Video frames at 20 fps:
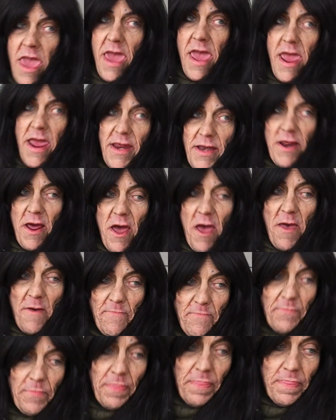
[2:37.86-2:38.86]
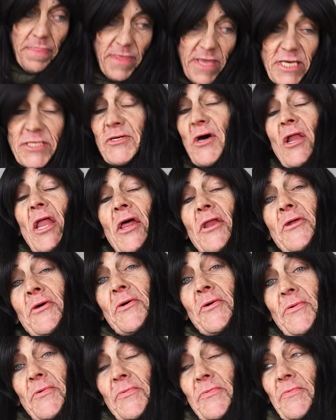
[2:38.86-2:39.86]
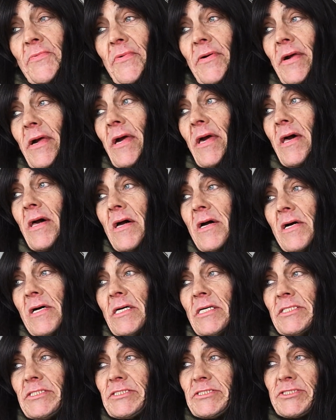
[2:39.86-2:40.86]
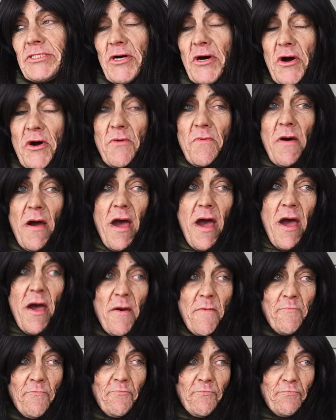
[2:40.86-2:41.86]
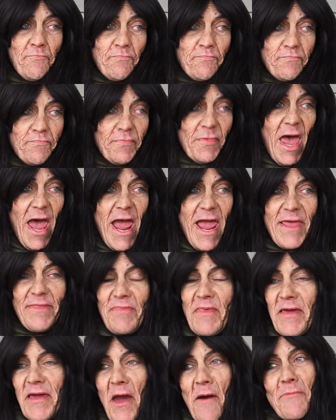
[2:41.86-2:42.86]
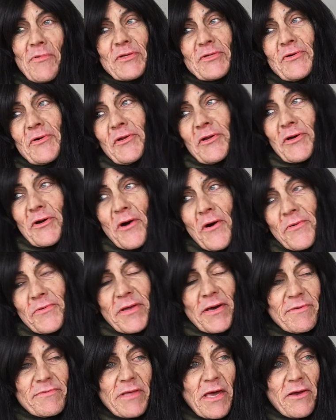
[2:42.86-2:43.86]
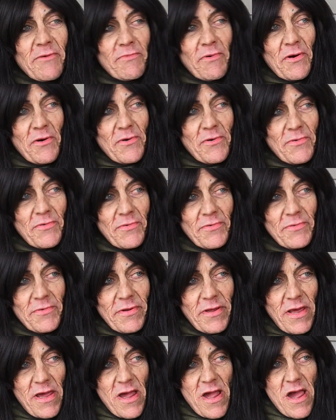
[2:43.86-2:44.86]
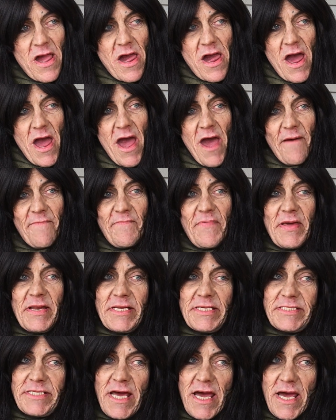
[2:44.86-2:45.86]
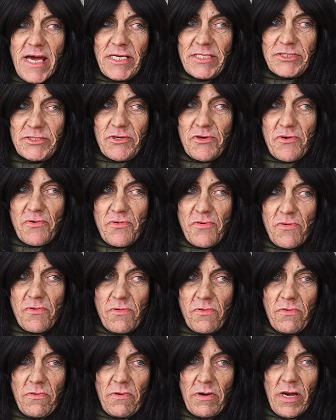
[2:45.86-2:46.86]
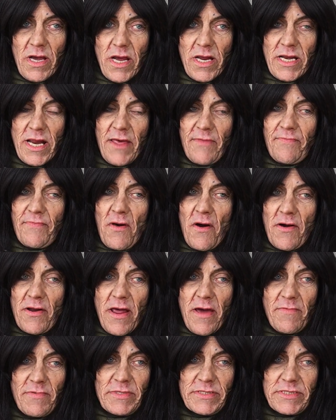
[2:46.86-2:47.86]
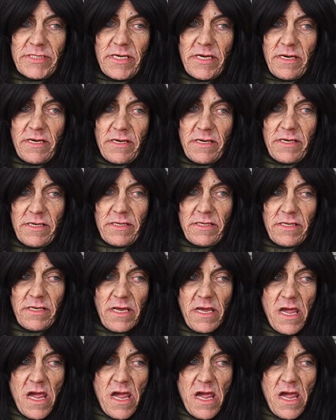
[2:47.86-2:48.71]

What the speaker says: And that's all I knew. So I didn't think I was gonna go down that road. I finished high school and I thought I was good.